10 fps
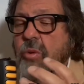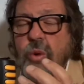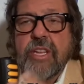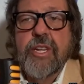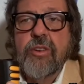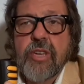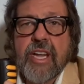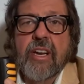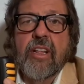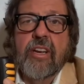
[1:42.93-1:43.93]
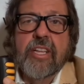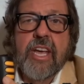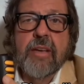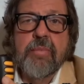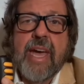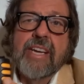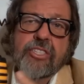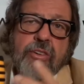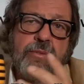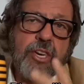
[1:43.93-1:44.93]
We do get a little kickback.
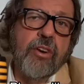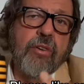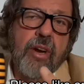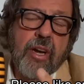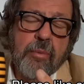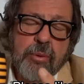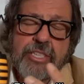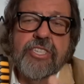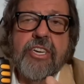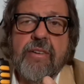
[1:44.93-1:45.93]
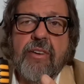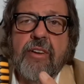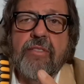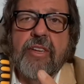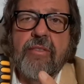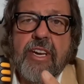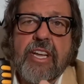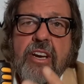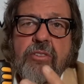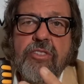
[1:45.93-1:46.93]
So if you're appreciative of the
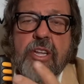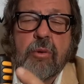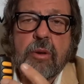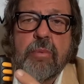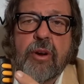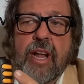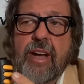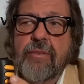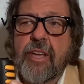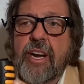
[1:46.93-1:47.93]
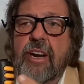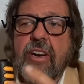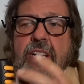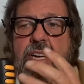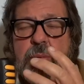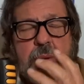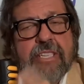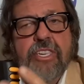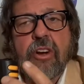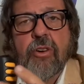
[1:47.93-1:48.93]
videos that we put out there,
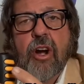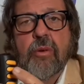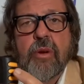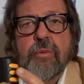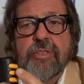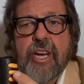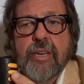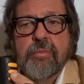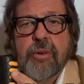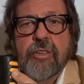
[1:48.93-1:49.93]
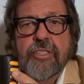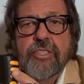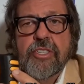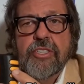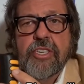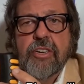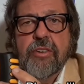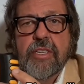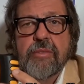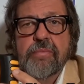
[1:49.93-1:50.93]
please go to our website and purchase this
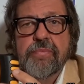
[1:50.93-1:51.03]
unit.